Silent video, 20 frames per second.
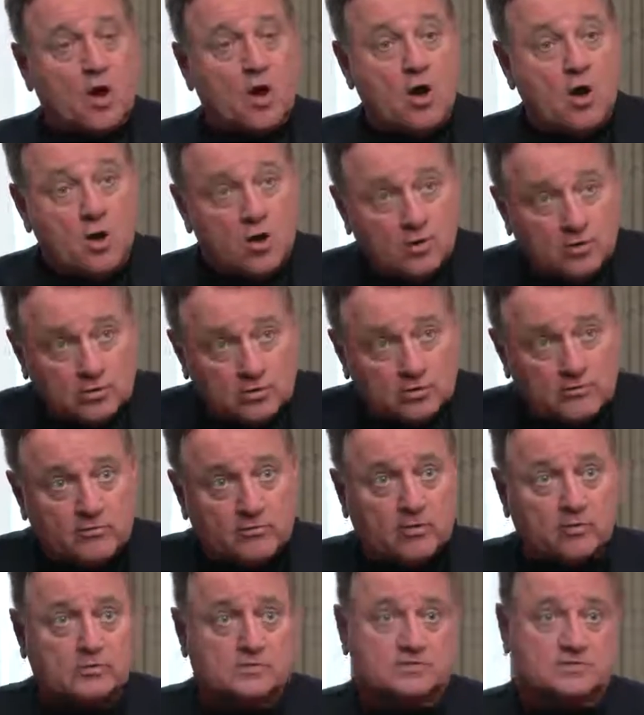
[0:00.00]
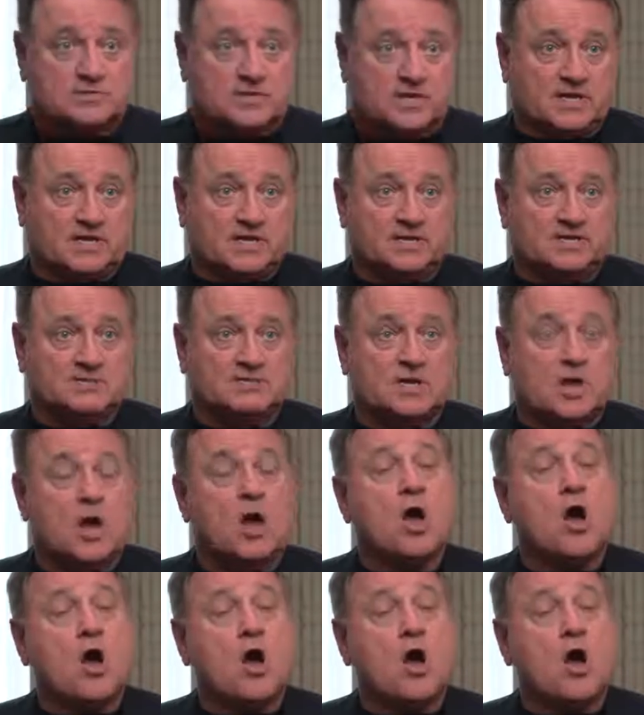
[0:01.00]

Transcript: All of those things